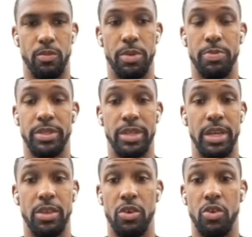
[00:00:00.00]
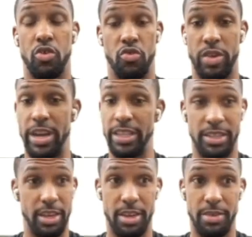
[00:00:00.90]
We put together a great
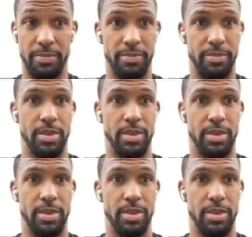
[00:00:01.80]
team.